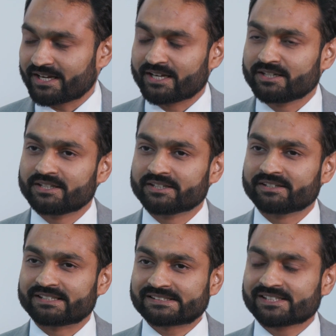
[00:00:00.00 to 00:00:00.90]

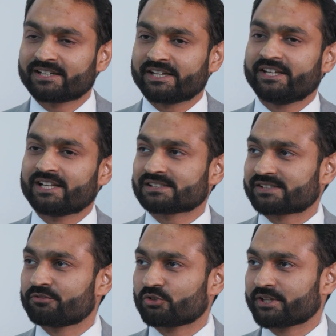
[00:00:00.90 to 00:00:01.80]
And recently,
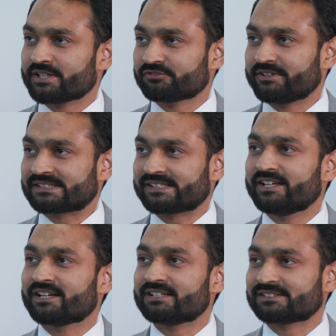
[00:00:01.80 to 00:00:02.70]
last 3-4 years, we are
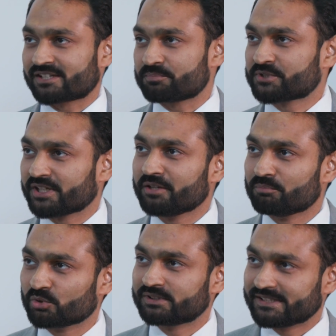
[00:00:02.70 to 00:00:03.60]
seeing a disruption
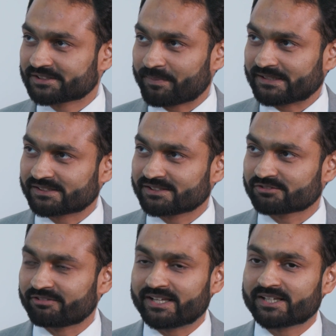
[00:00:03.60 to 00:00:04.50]
in both these
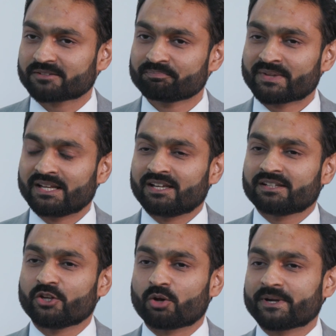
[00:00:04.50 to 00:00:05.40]
spaces where
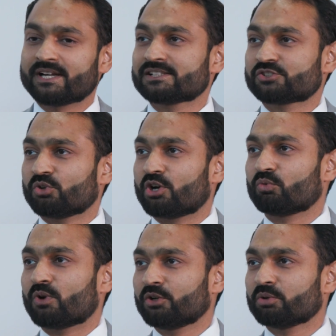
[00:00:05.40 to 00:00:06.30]
the operators do
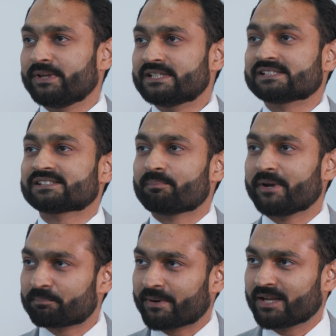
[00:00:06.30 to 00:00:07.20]
not want to be just a
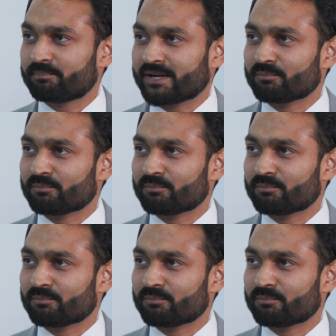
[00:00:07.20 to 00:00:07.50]
bit pipe